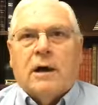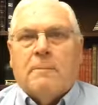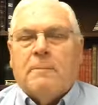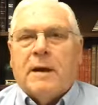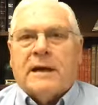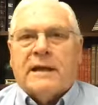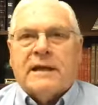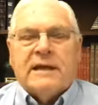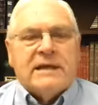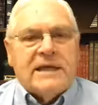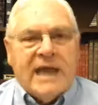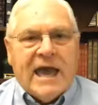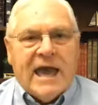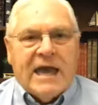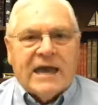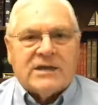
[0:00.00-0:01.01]
money in
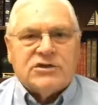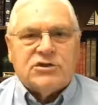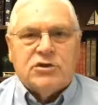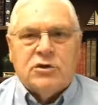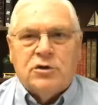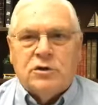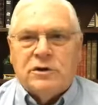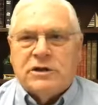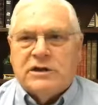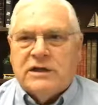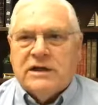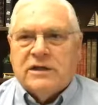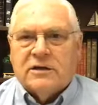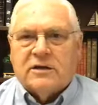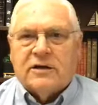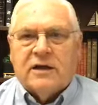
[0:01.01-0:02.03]
cash to the
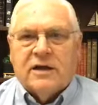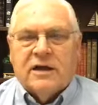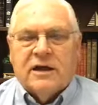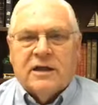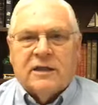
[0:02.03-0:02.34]
dealer,